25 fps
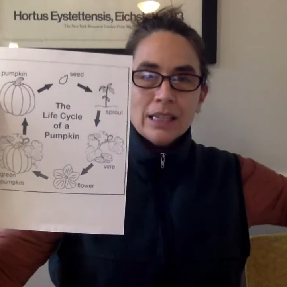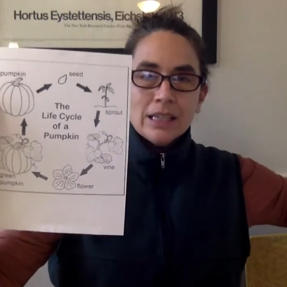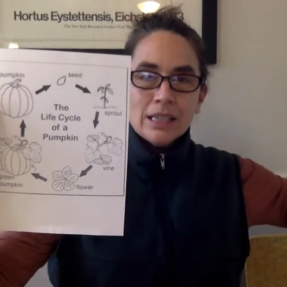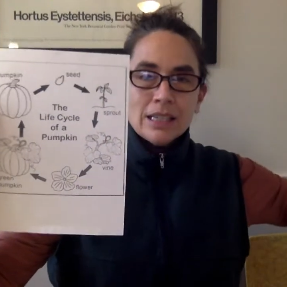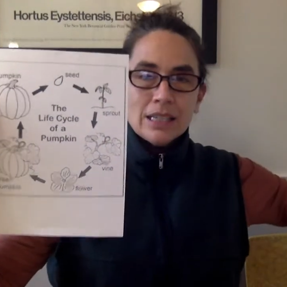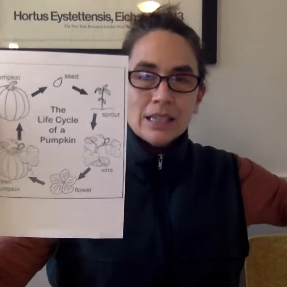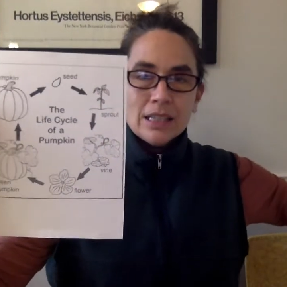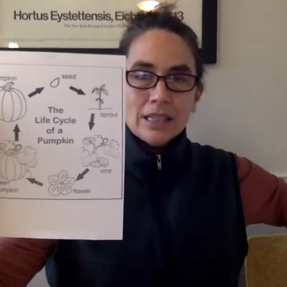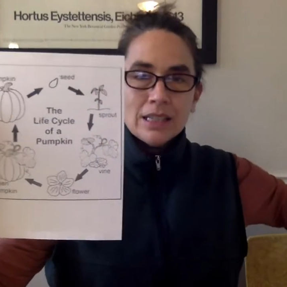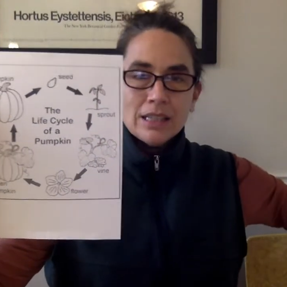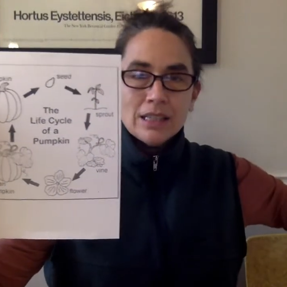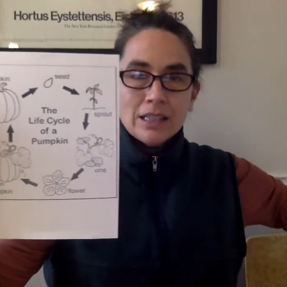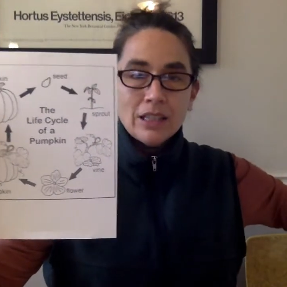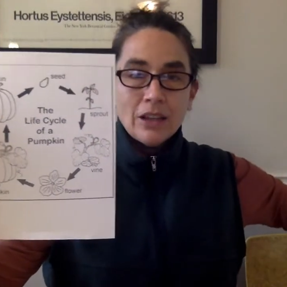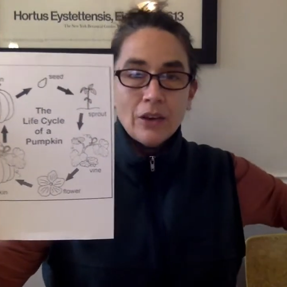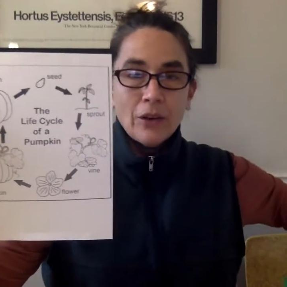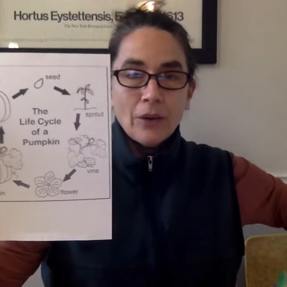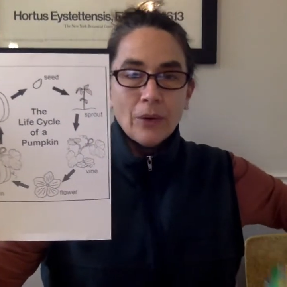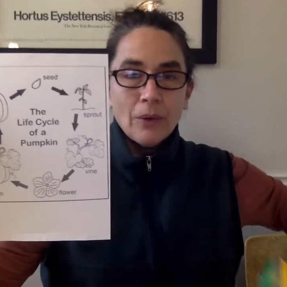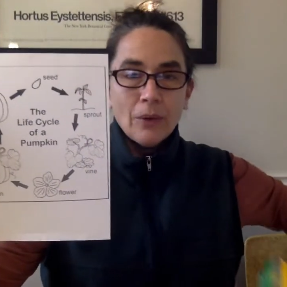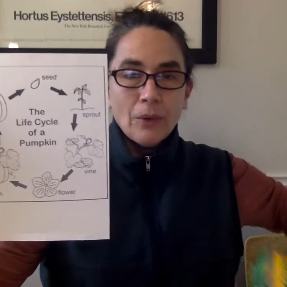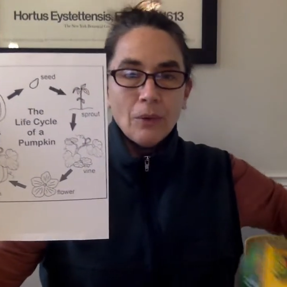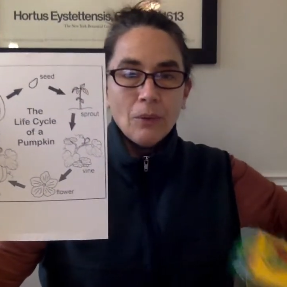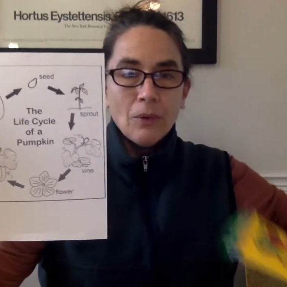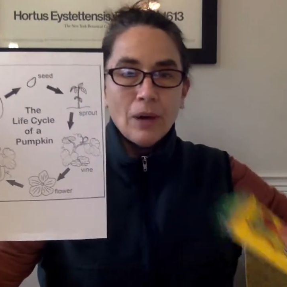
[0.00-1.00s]

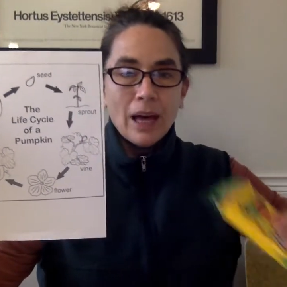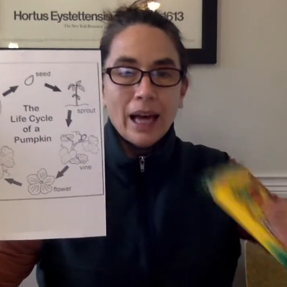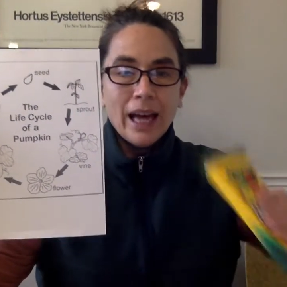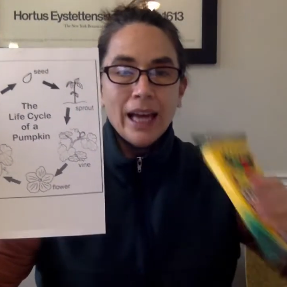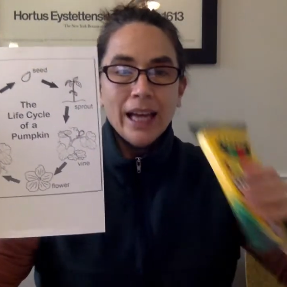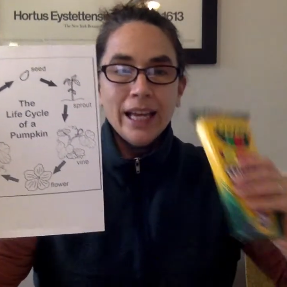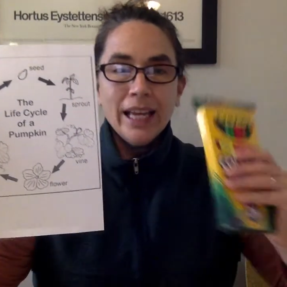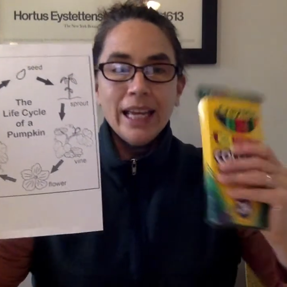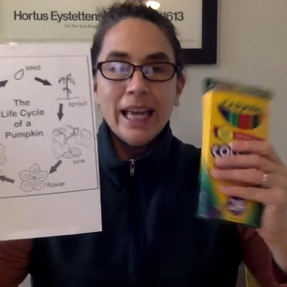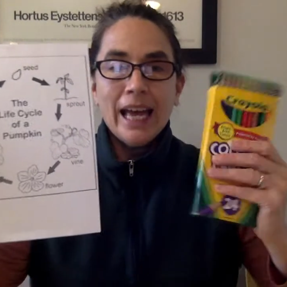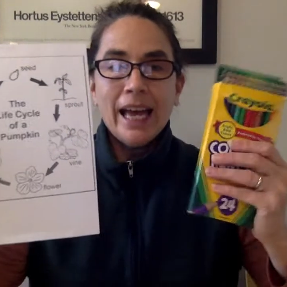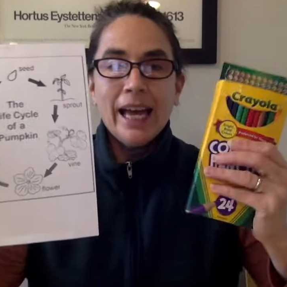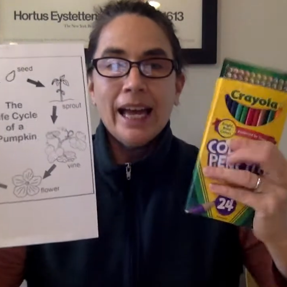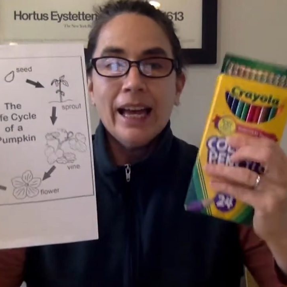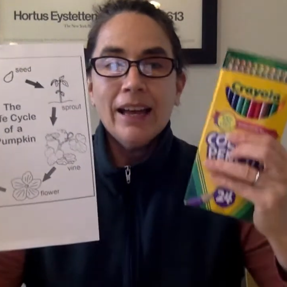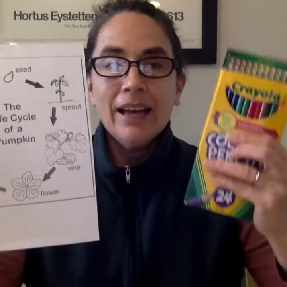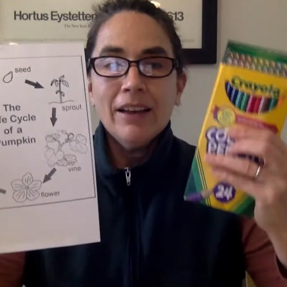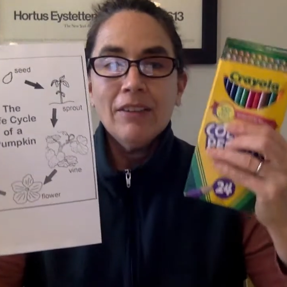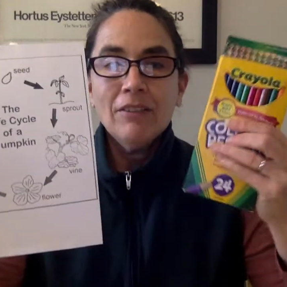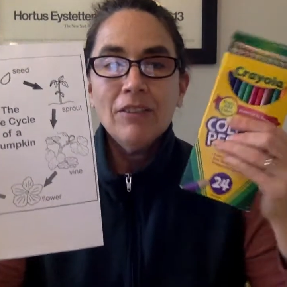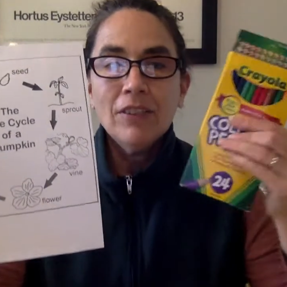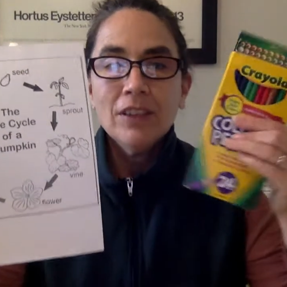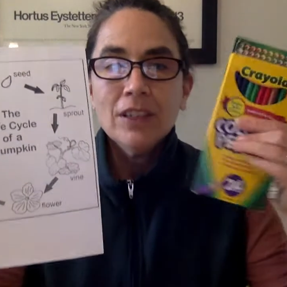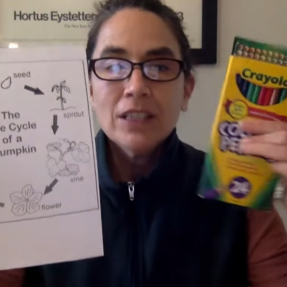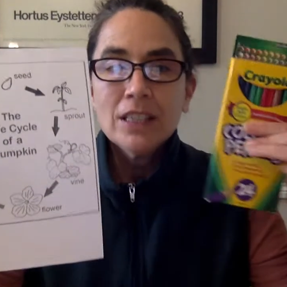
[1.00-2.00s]
So I have
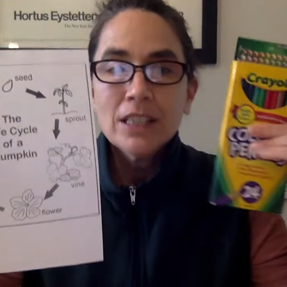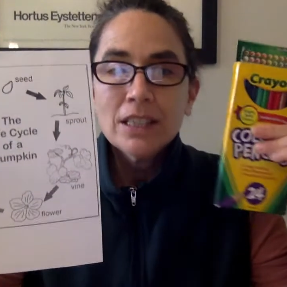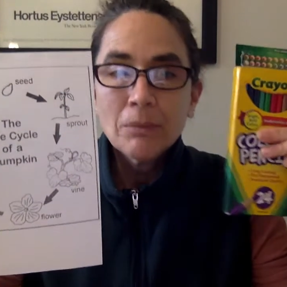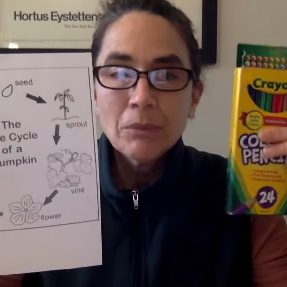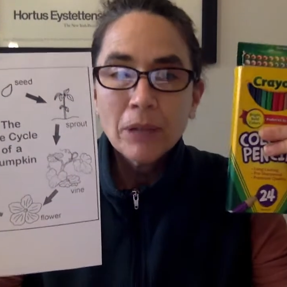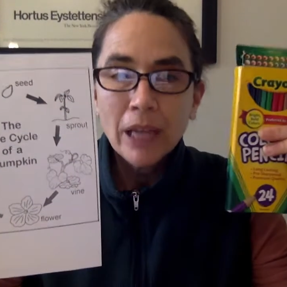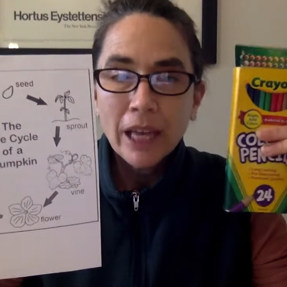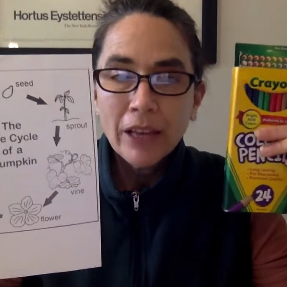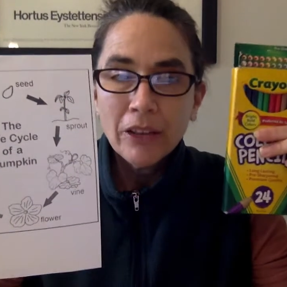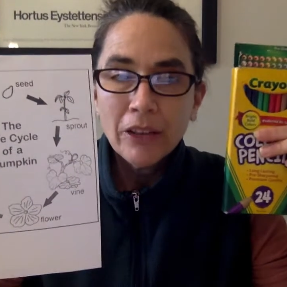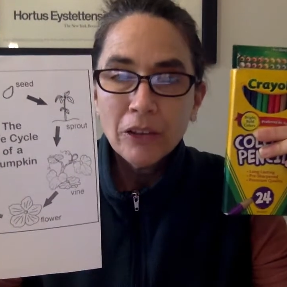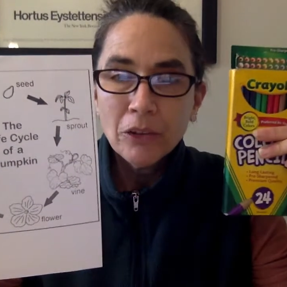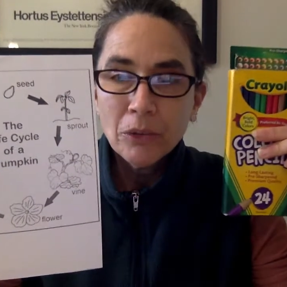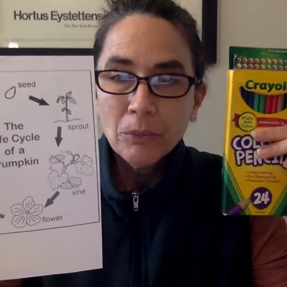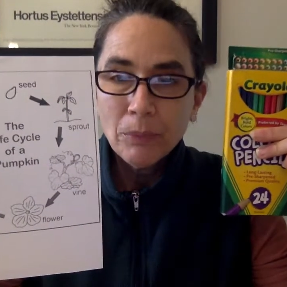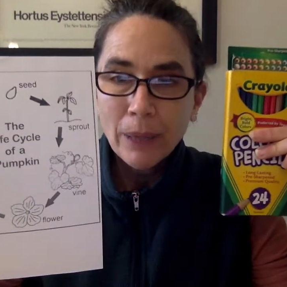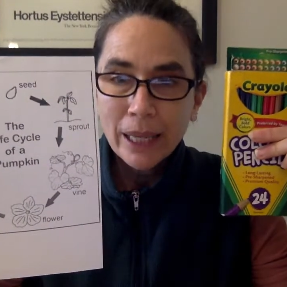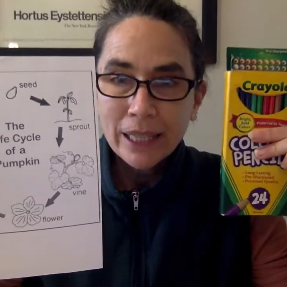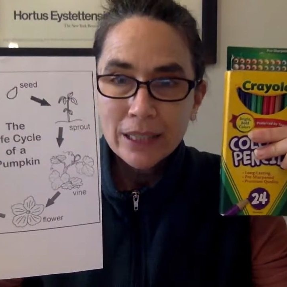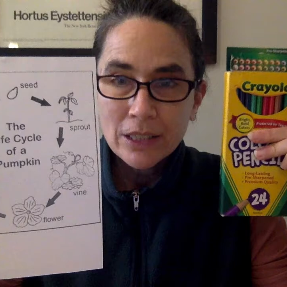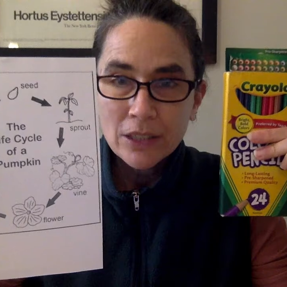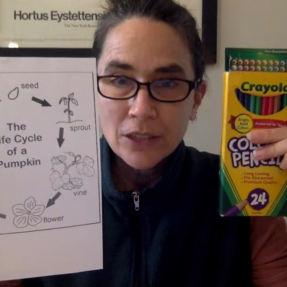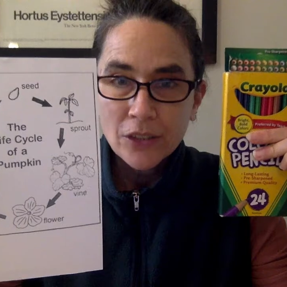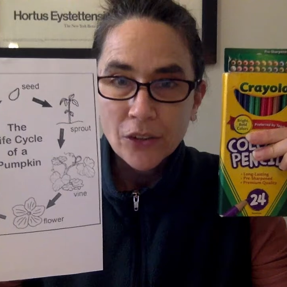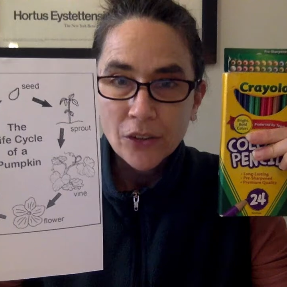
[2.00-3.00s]
some colored
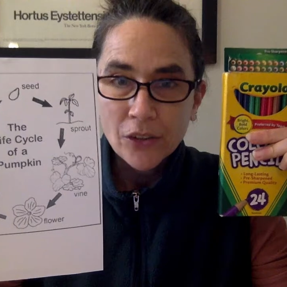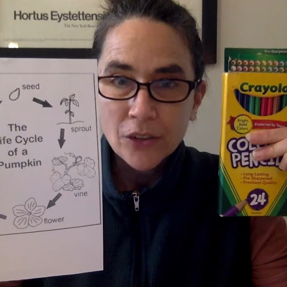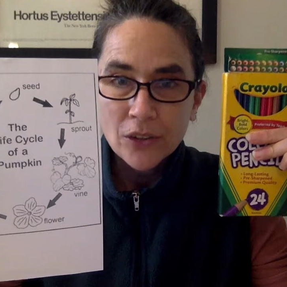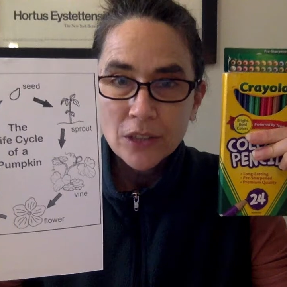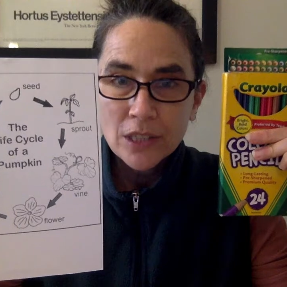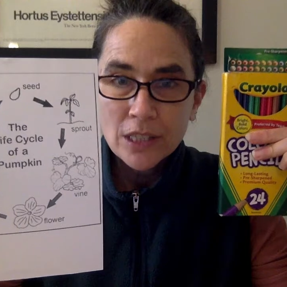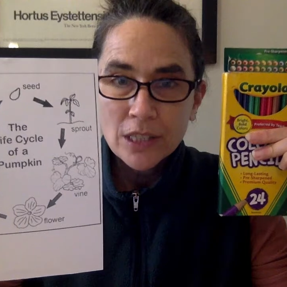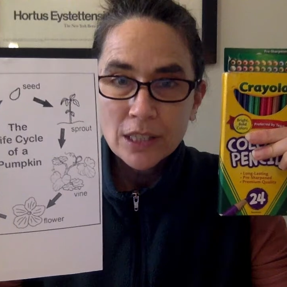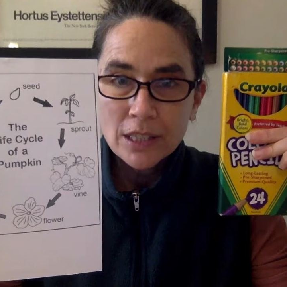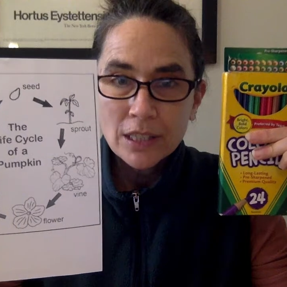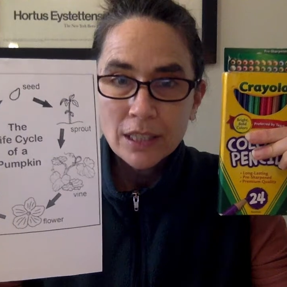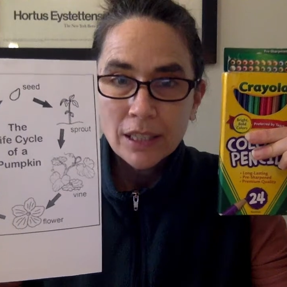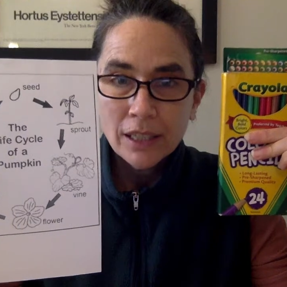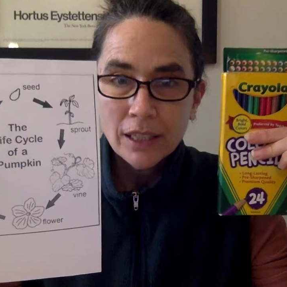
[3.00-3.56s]
pencils,